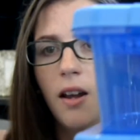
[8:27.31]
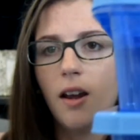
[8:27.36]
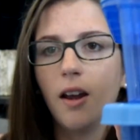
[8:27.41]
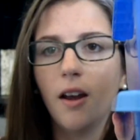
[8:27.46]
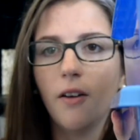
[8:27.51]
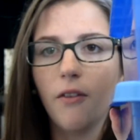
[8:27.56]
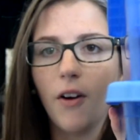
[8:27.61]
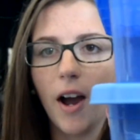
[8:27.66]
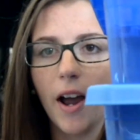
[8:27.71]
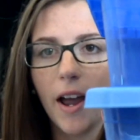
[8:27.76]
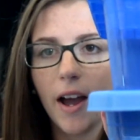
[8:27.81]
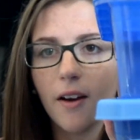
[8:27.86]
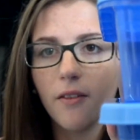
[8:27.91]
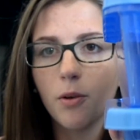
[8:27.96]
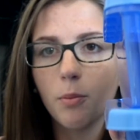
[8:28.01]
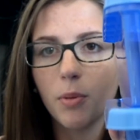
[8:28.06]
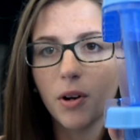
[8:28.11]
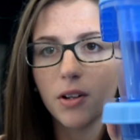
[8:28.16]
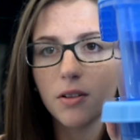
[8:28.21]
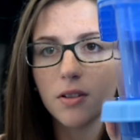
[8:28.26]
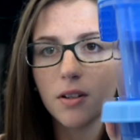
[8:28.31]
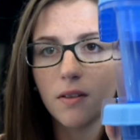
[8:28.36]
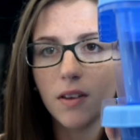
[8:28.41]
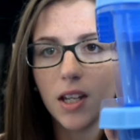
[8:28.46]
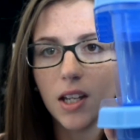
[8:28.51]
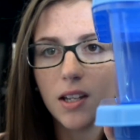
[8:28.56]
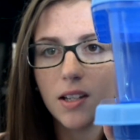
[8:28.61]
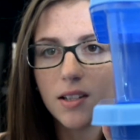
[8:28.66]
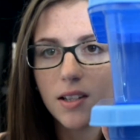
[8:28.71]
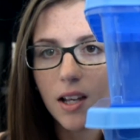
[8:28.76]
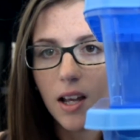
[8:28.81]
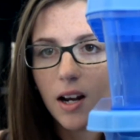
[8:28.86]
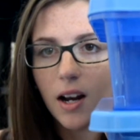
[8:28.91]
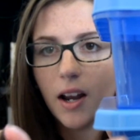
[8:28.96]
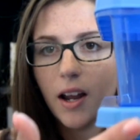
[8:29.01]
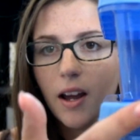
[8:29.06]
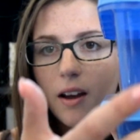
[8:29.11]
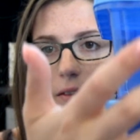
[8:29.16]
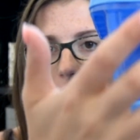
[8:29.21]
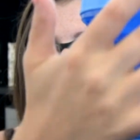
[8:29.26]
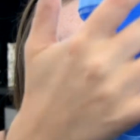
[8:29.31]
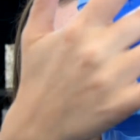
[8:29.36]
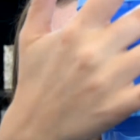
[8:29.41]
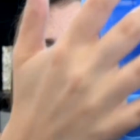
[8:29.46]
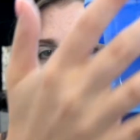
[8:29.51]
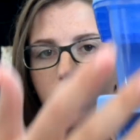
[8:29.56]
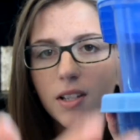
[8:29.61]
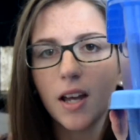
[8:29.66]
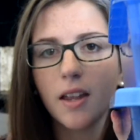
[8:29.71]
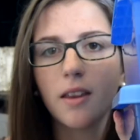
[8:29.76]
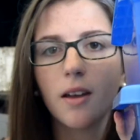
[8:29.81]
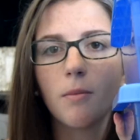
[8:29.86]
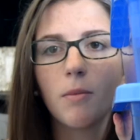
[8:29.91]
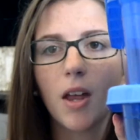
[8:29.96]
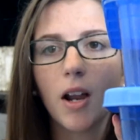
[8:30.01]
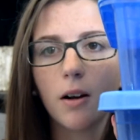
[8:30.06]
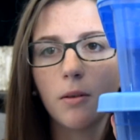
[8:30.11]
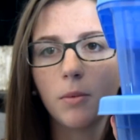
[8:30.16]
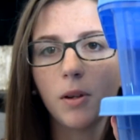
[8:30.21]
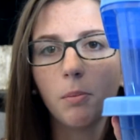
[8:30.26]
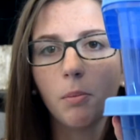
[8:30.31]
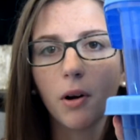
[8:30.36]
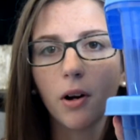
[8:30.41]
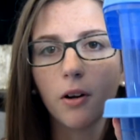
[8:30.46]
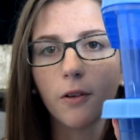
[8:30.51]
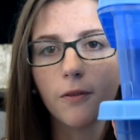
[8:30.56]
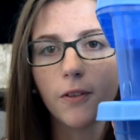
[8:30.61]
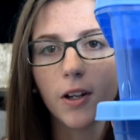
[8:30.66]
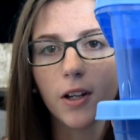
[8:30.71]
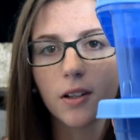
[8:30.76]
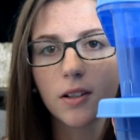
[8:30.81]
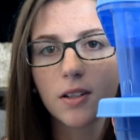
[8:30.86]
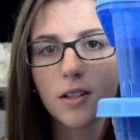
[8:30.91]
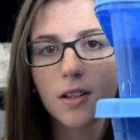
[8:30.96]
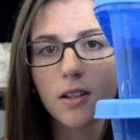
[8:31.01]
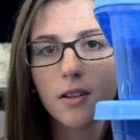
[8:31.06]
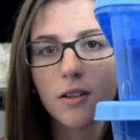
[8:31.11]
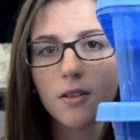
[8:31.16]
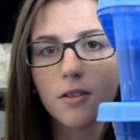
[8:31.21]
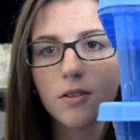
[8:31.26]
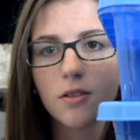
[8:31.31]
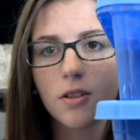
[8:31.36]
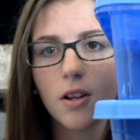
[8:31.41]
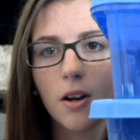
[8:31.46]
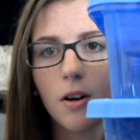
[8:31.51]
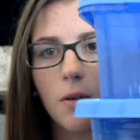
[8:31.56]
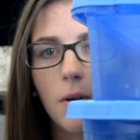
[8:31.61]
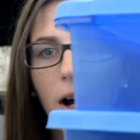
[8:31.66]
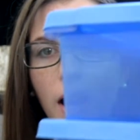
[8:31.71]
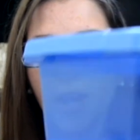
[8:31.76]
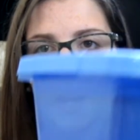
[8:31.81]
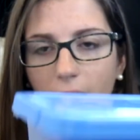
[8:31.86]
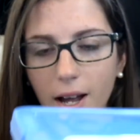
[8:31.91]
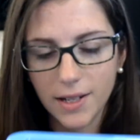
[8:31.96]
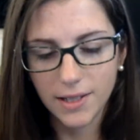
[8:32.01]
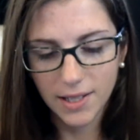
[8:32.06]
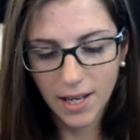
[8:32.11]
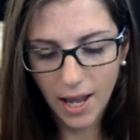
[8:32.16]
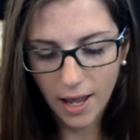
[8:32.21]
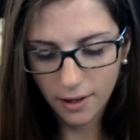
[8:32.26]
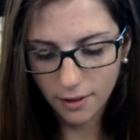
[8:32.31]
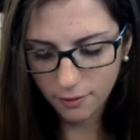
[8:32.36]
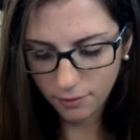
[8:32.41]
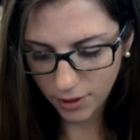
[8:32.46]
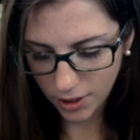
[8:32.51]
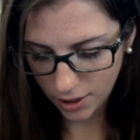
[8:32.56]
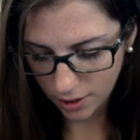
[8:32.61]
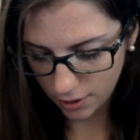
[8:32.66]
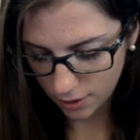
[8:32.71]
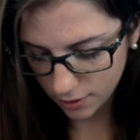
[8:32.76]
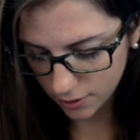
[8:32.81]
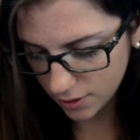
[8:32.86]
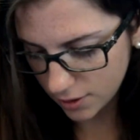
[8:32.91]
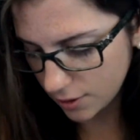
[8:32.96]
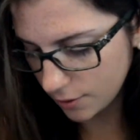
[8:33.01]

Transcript: if I have a bunch of these and I have labels on them, that'll be perfect. So I got 10 of these.